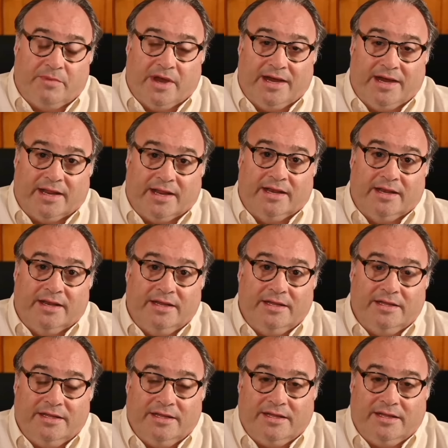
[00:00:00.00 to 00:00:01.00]
about it,
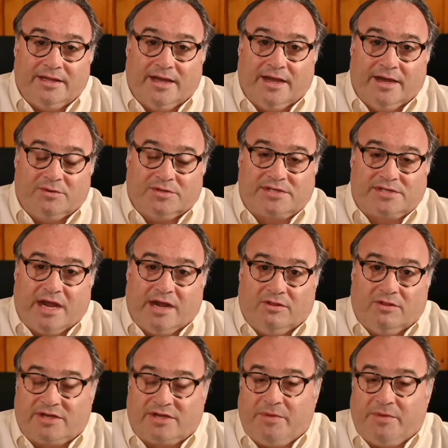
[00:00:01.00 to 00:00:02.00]
uh, I was
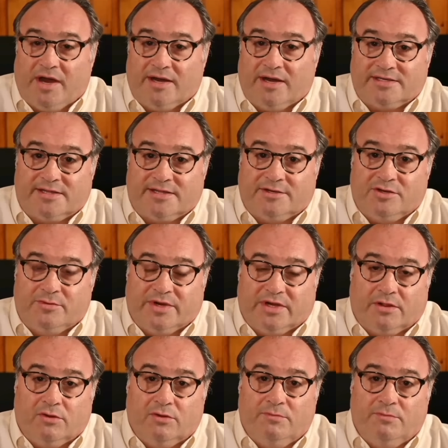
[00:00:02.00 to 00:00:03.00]
kind of looked upon as the doom
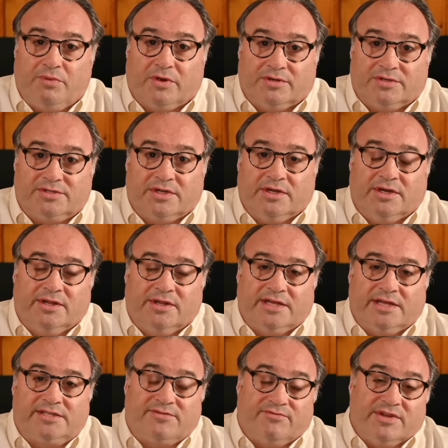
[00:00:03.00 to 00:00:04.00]
and gloom person.
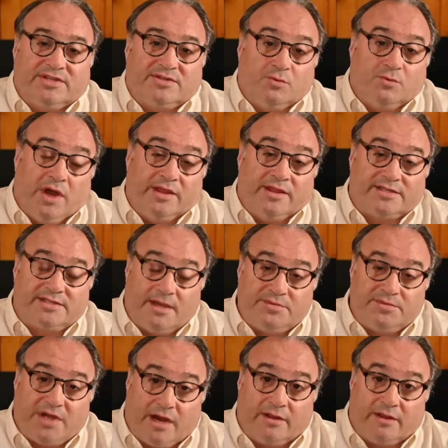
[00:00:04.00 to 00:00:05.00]
And that's the reason why the
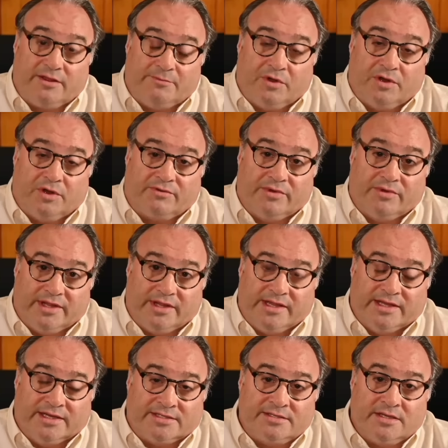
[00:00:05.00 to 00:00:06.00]
subtitle of the book
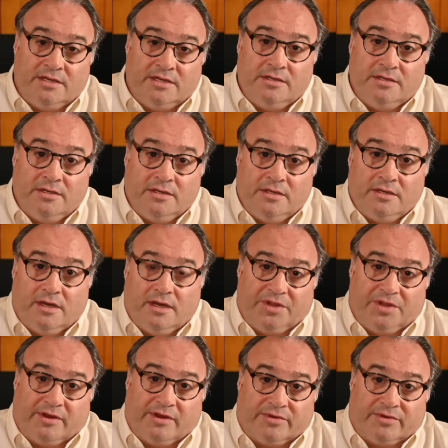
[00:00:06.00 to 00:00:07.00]
really is
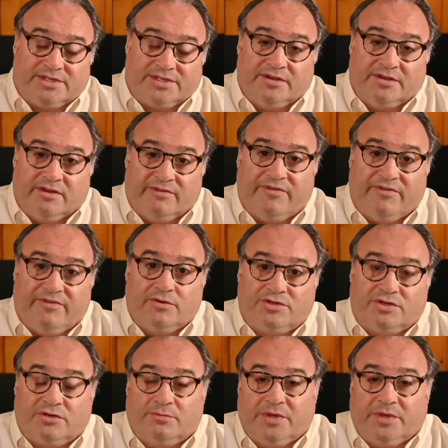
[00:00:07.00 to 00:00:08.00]
Building a Resilient
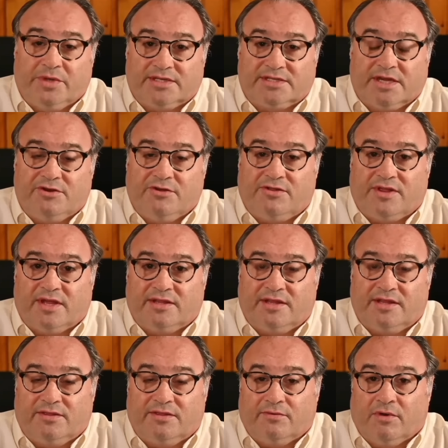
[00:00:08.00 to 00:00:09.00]
Future, because I do
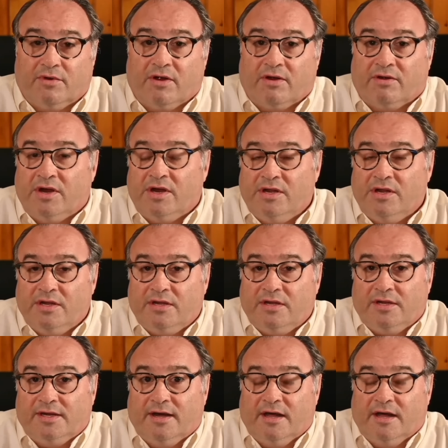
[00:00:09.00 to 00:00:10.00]
think that there are
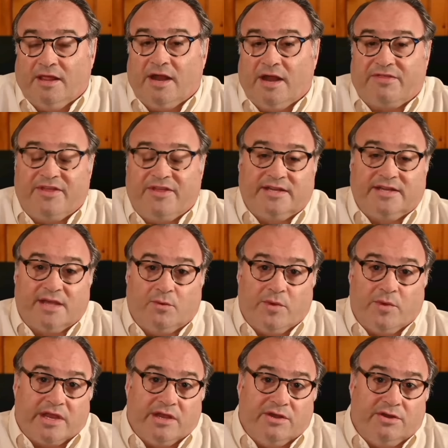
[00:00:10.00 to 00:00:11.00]
uh, a lot of things
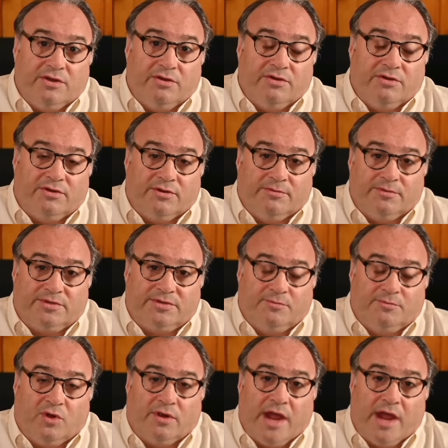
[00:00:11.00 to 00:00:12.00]
that we can do to,
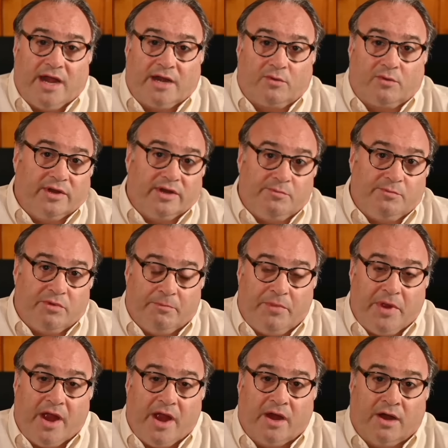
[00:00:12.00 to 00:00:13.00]
to more adequately
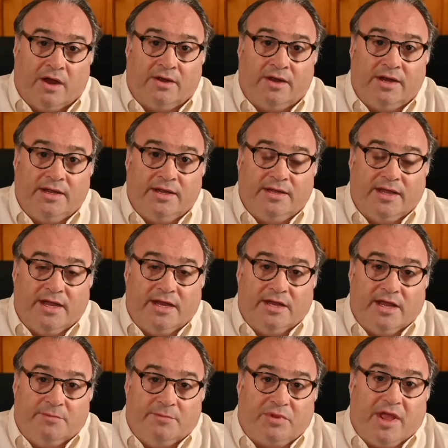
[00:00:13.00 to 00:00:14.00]
prepare
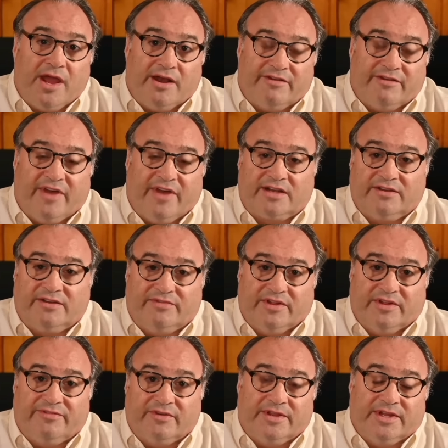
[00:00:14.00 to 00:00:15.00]
and, and plan
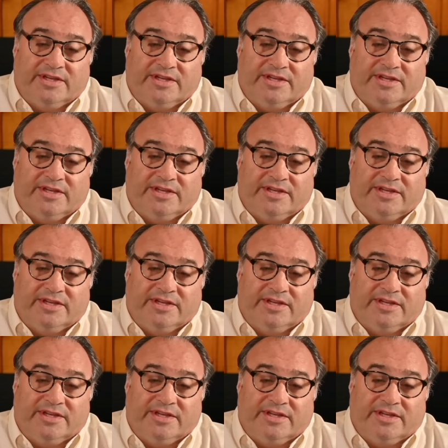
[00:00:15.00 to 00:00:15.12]
effectively for